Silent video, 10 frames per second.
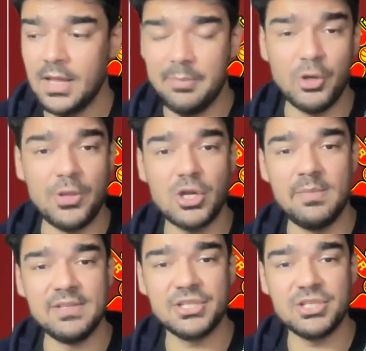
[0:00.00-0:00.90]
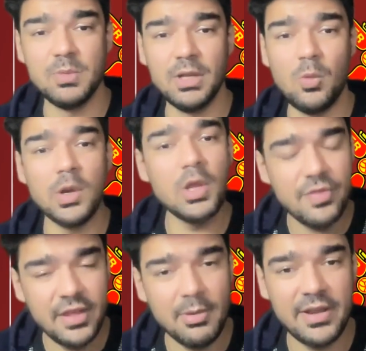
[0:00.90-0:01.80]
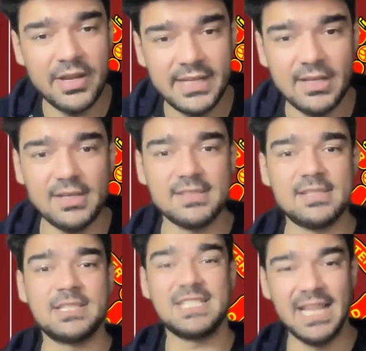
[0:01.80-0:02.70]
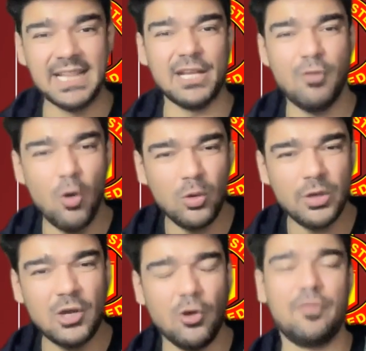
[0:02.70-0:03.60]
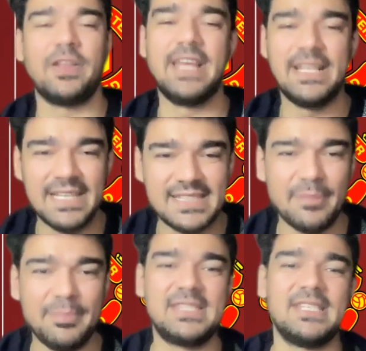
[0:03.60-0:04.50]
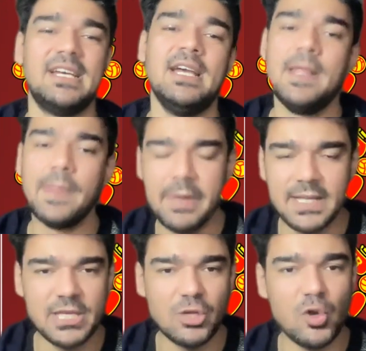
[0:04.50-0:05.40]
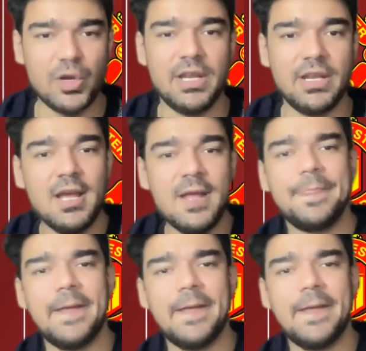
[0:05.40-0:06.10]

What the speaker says: Let me know in the comment section below, what do you think about Erik ten Hag still kind of holding off and getting Sabitzer the minutes he got in?